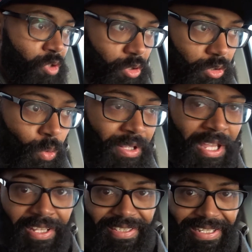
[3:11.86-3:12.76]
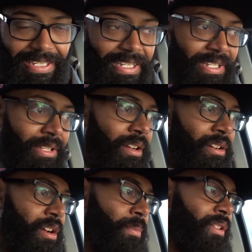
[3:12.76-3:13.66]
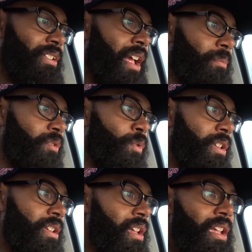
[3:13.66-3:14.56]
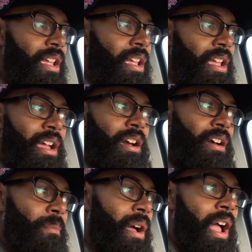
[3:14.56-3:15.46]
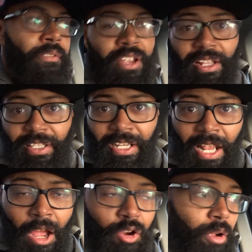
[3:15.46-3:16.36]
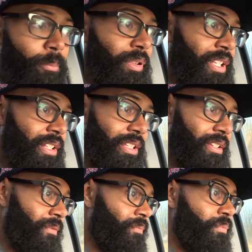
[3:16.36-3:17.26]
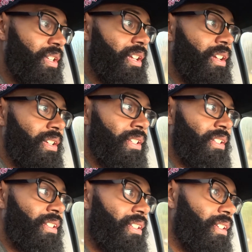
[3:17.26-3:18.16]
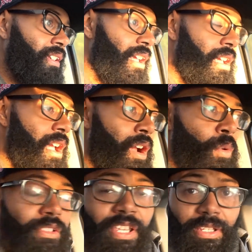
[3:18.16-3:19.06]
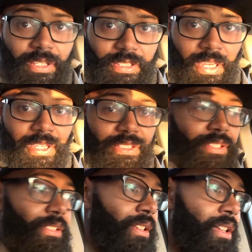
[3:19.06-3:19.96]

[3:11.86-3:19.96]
or going out to eat a couple of times a week. Um, I've cut that out completely because I won't take any chances.